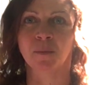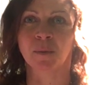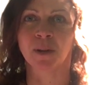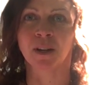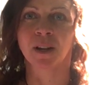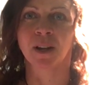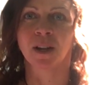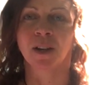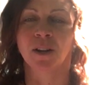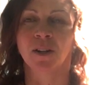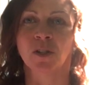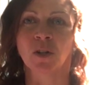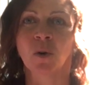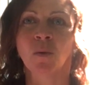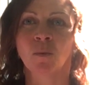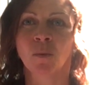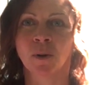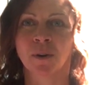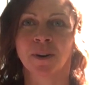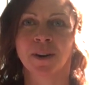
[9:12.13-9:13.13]
But
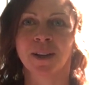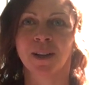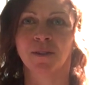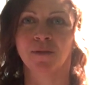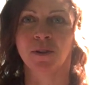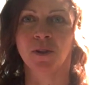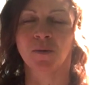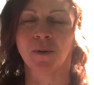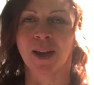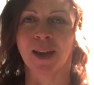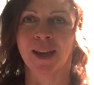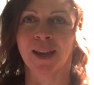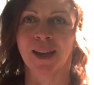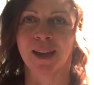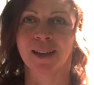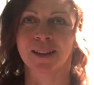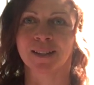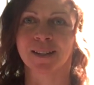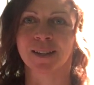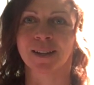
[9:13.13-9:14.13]
don't worry if you
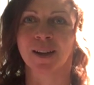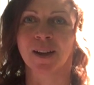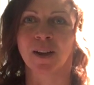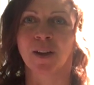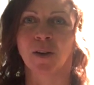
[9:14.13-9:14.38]
can't